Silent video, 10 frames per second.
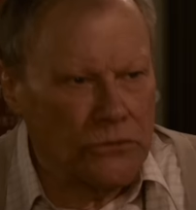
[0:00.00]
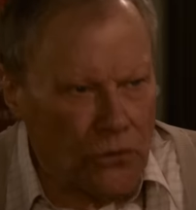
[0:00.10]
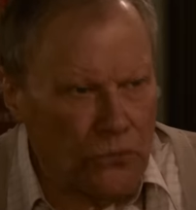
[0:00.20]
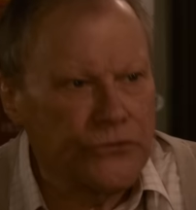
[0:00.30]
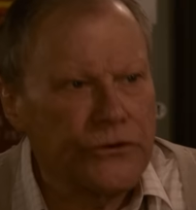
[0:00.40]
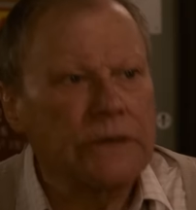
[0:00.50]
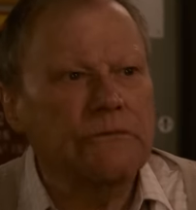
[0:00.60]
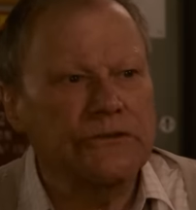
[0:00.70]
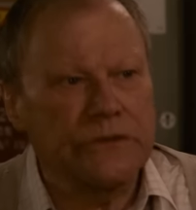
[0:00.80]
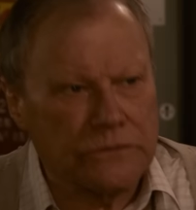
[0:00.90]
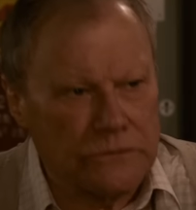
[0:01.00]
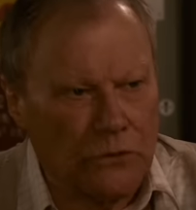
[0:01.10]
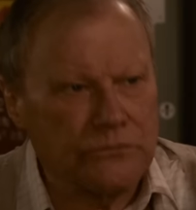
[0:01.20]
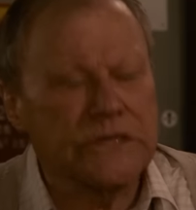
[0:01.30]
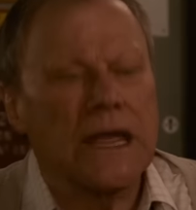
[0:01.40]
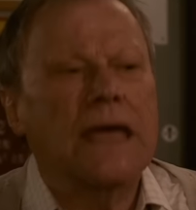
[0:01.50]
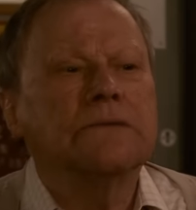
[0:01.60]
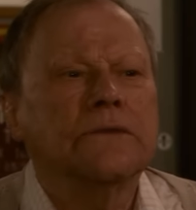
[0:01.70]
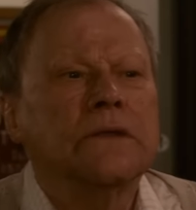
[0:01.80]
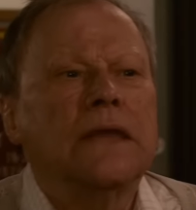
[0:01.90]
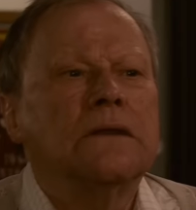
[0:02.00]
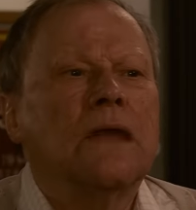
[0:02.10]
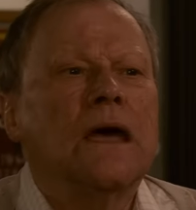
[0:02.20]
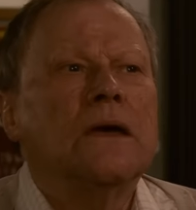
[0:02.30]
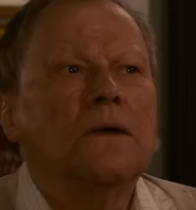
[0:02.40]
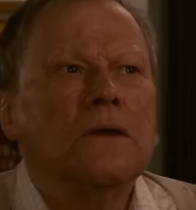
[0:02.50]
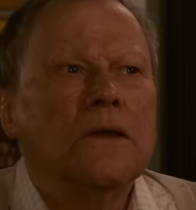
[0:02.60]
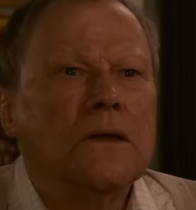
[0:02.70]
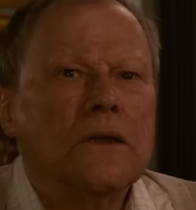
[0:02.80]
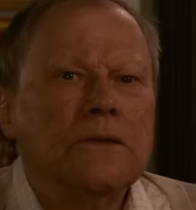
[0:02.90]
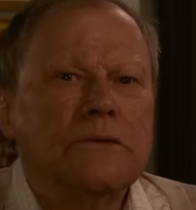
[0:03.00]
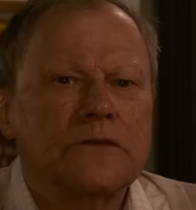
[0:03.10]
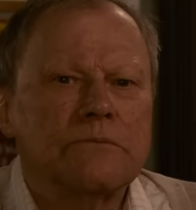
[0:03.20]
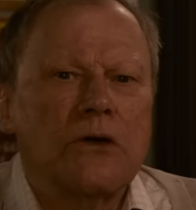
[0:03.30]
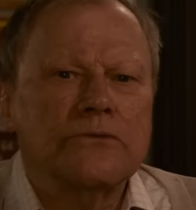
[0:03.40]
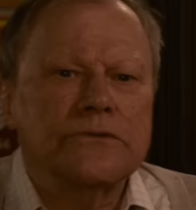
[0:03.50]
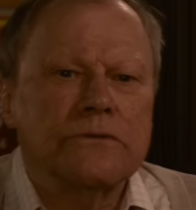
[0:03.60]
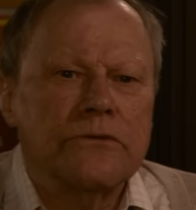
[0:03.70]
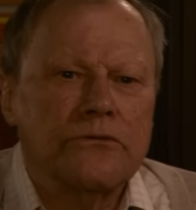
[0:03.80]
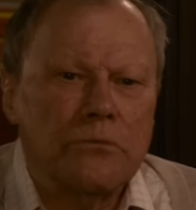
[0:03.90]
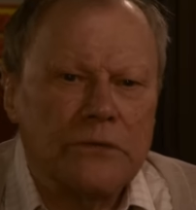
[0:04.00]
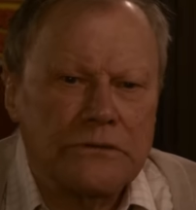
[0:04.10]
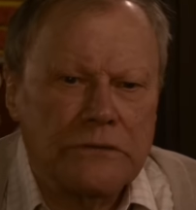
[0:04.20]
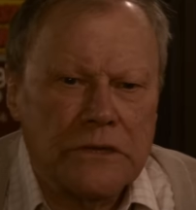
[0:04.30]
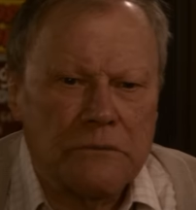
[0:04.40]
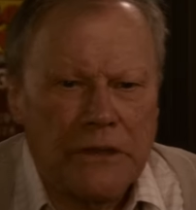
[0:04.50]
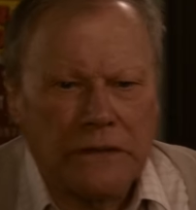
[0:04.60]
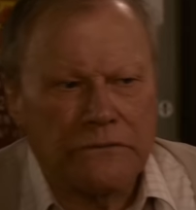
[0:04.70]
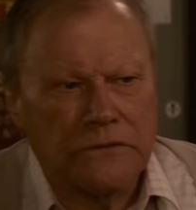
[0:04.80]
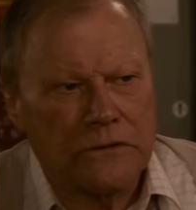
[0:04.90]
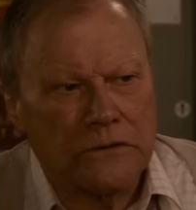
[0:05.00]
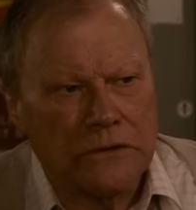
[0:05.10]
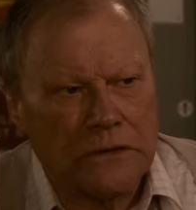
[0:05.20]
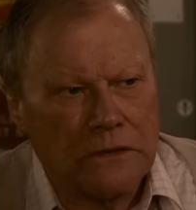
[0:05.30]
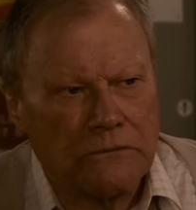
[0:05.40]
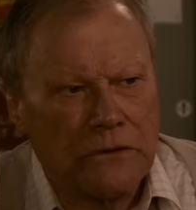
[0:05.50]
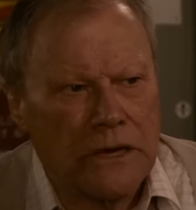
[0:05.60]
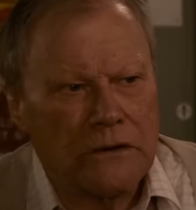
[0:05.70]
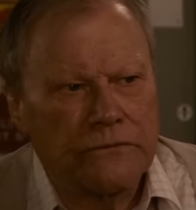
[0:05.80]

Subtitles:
laundry, which is upstairs, and then disposed of the rubbish in the bins at the rear